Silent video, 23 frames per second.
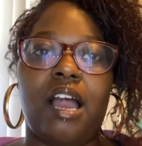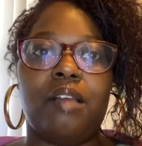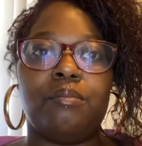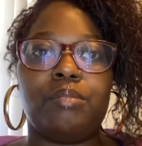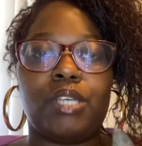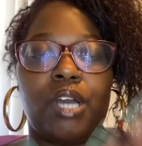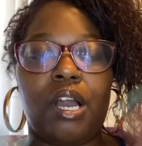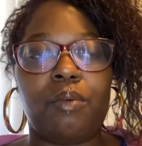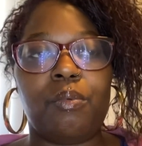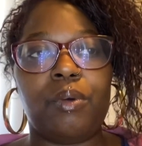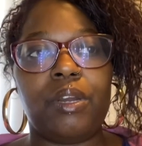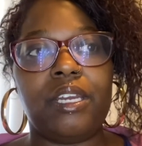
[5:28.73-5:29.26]

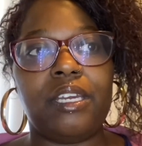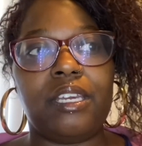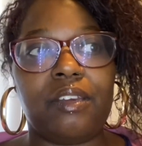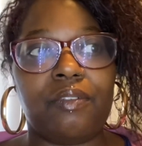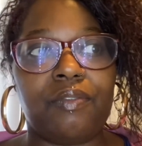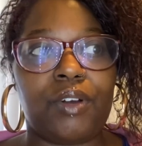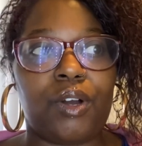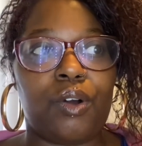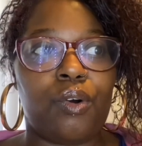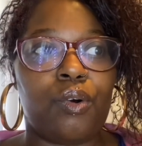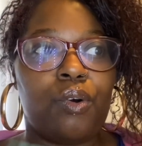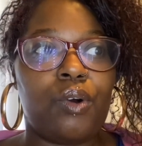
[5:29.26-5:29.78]
so I want to give
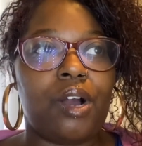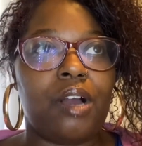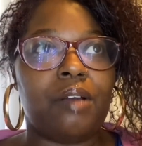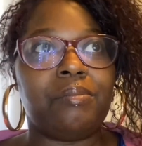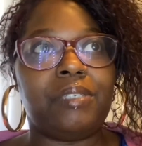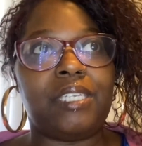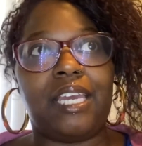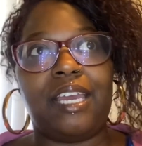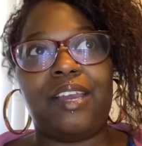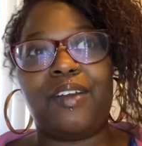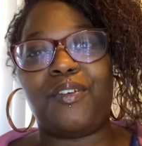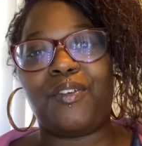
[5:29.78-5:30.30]
a whole
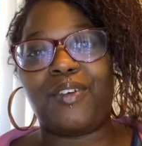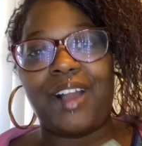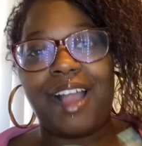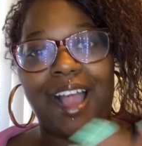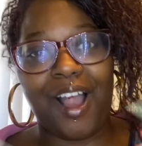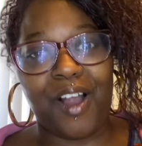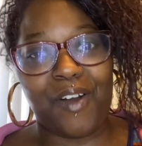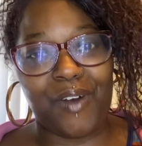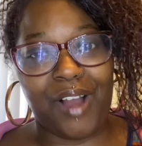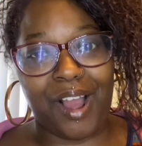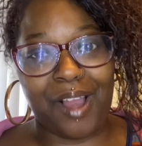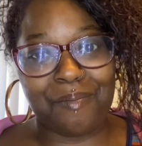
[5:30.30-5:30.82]
update on
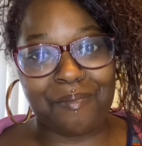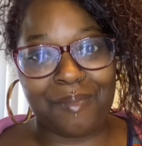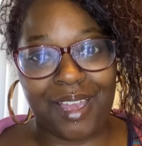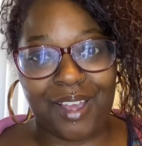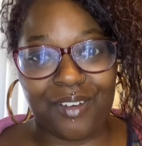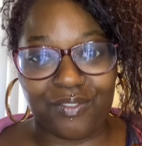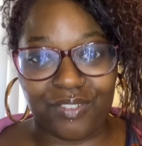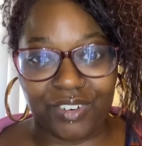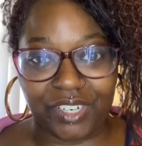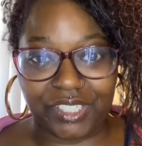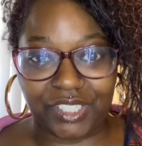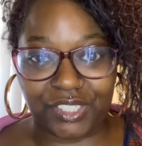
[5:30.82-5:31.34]
how I
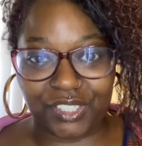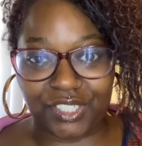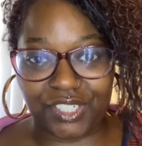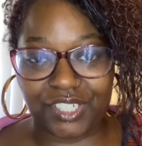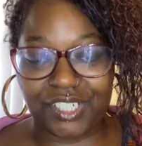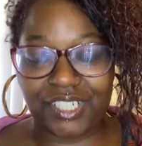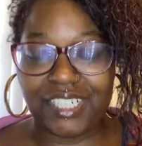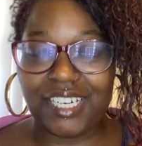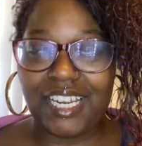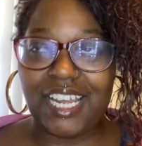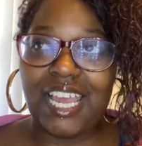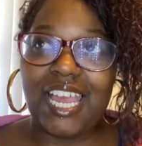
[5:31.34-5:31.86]
met
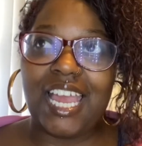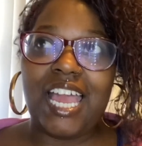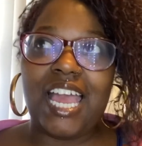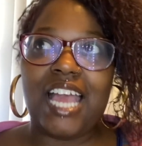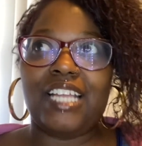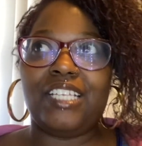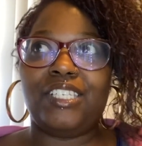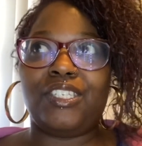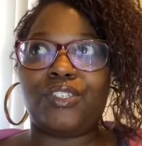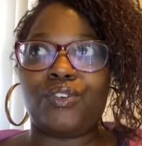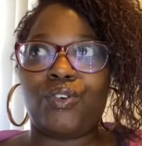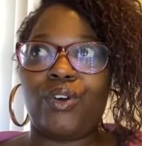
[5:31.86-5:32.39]
Richard.
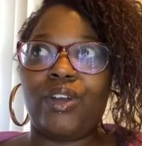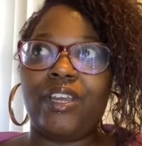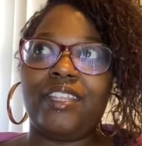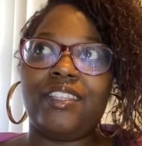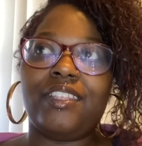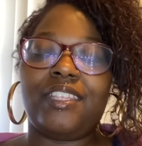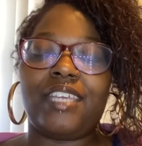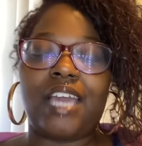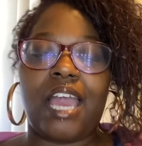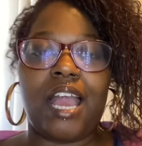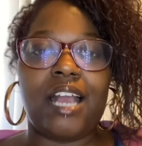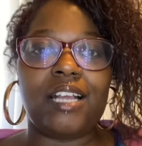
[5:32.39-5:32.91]

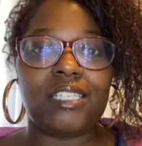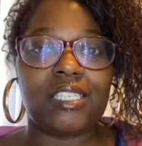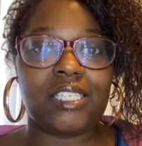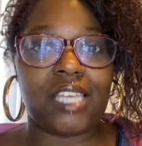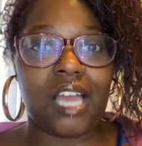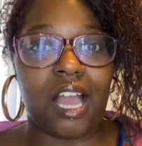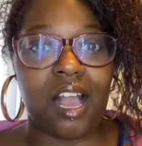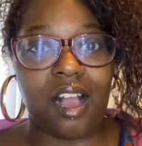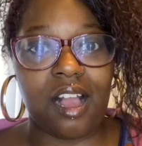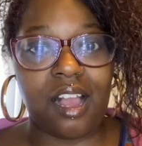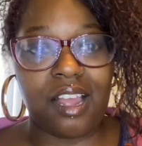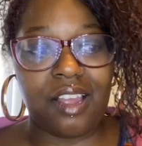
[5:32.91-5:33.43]
During that
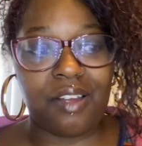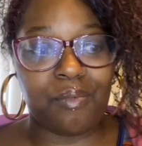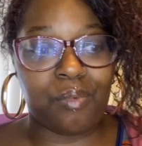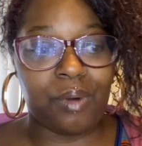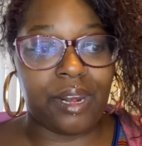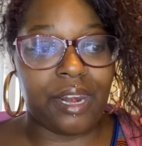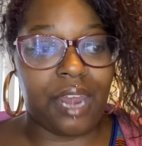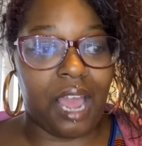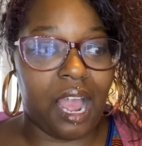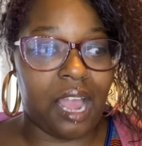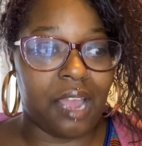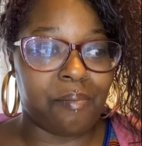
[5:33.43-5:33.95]
time
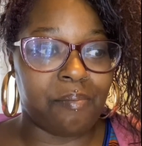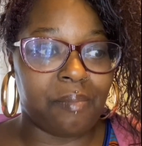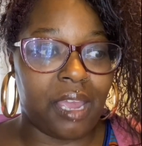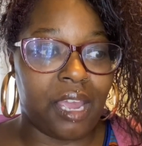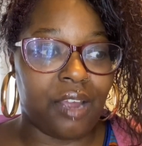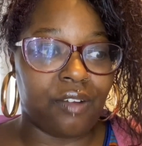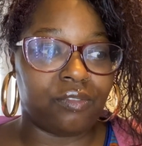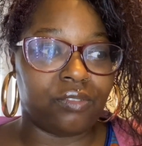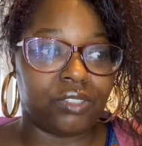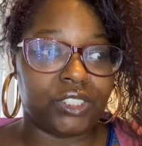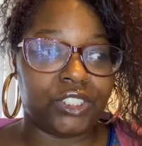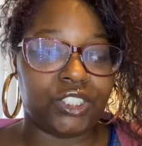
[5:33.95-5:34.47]
when I
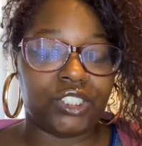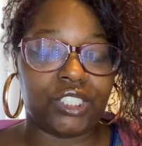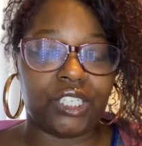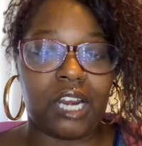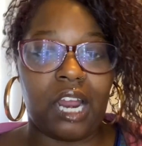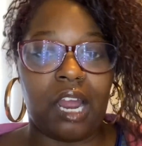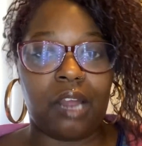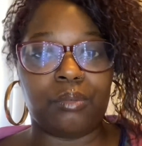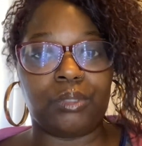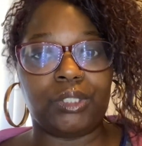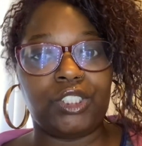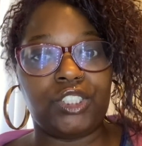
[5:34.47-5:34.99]
met Richard,
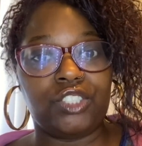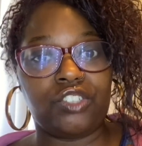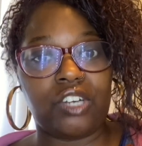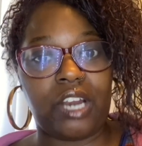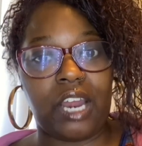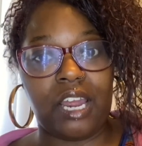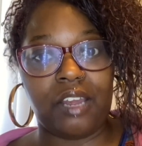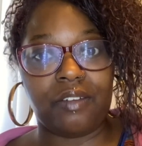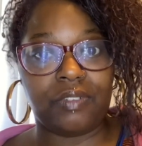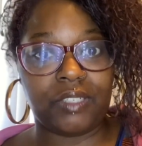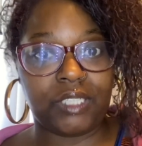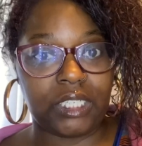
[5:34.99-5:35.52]
I was
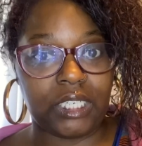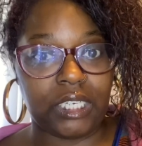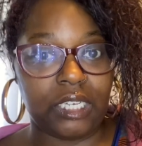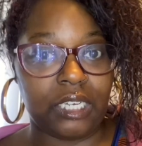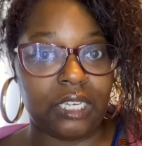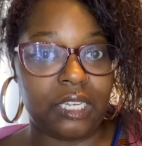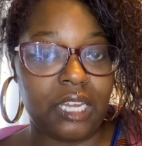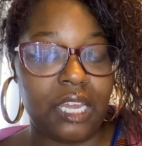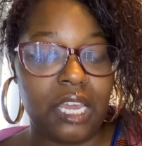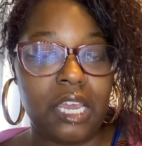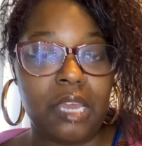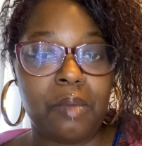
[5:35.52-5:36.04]

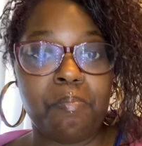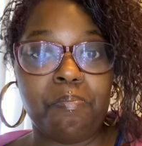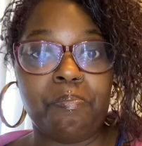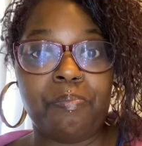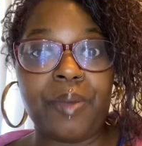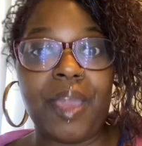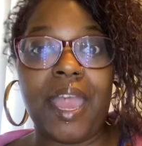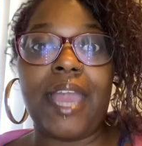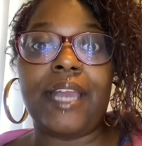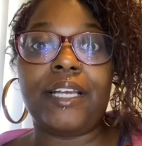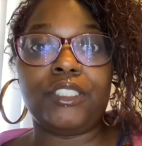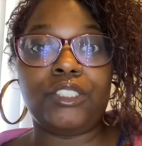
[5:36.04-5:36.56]
traveling
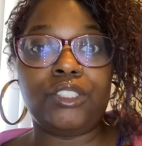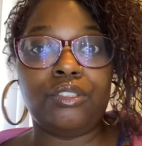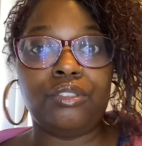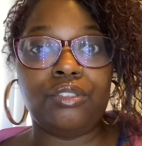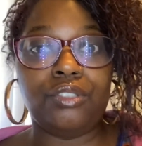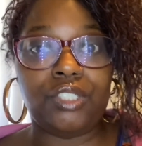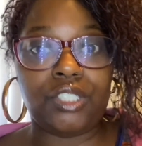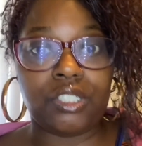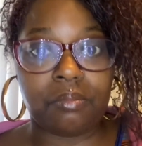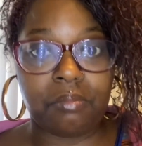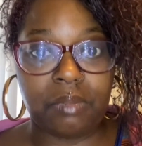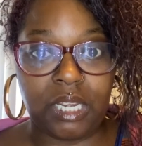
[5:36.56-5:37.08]
back to
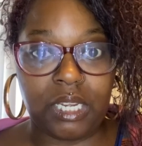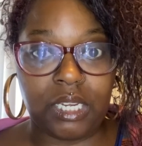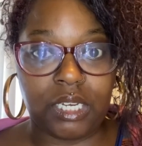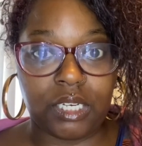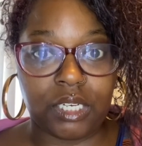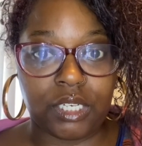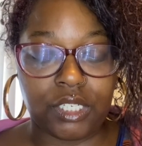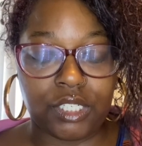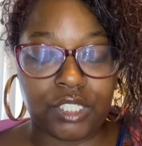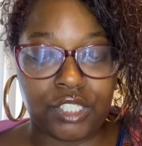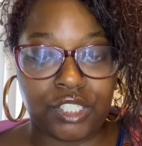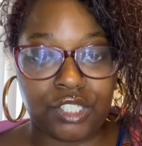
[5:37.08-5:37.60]

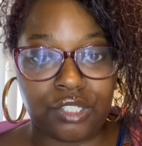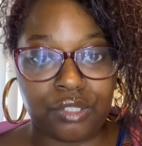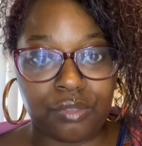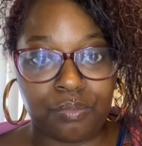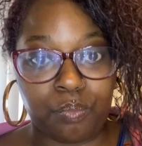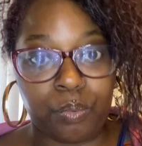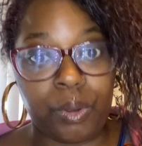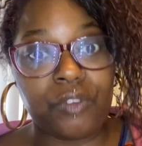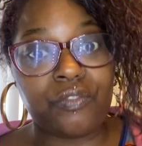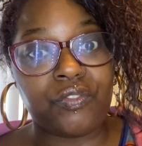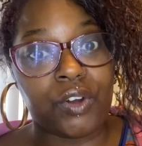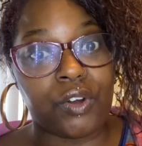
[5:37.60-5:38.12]
Jamaica
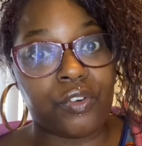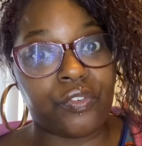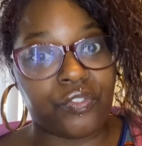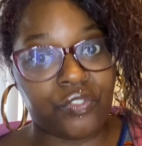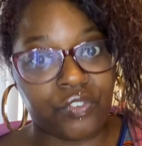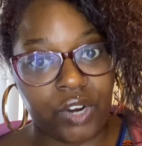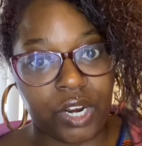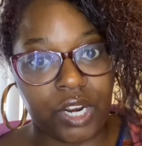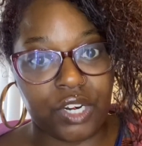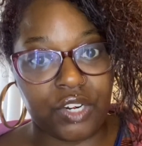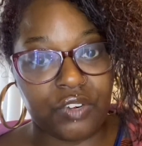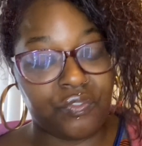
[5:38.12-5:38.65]
with a
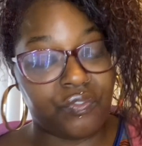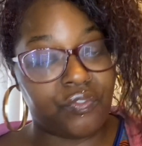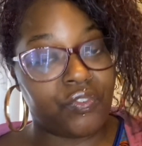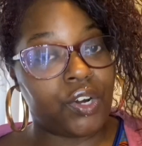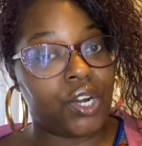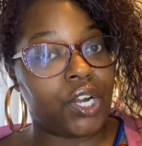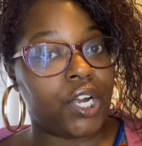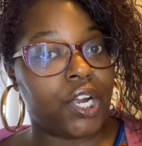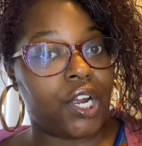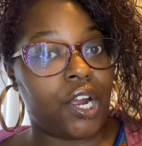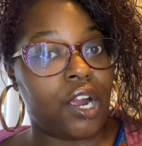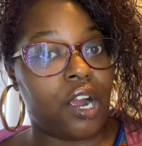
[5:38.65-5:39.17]
friend
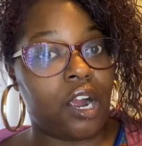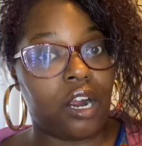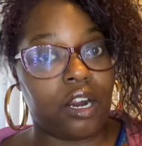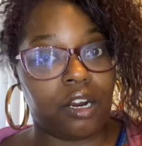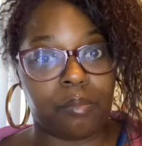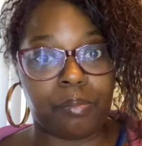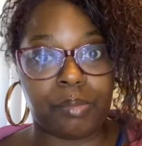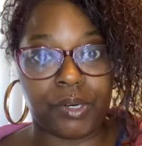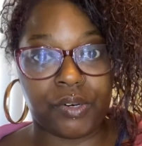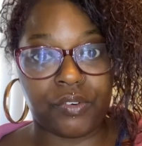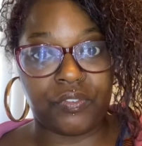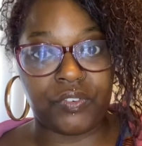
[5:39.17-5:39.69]
for her
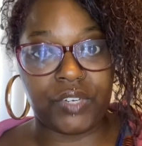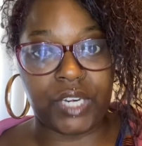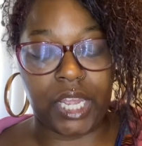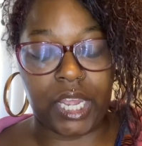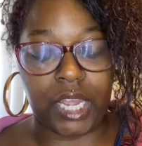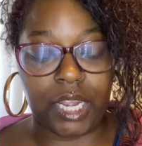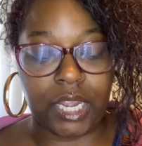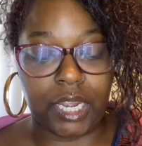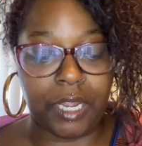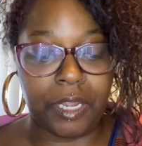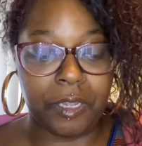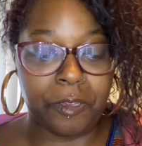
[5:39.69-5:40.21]

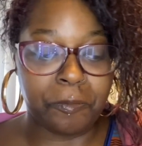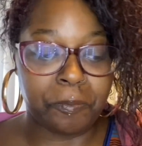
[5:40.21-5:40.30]
birthday.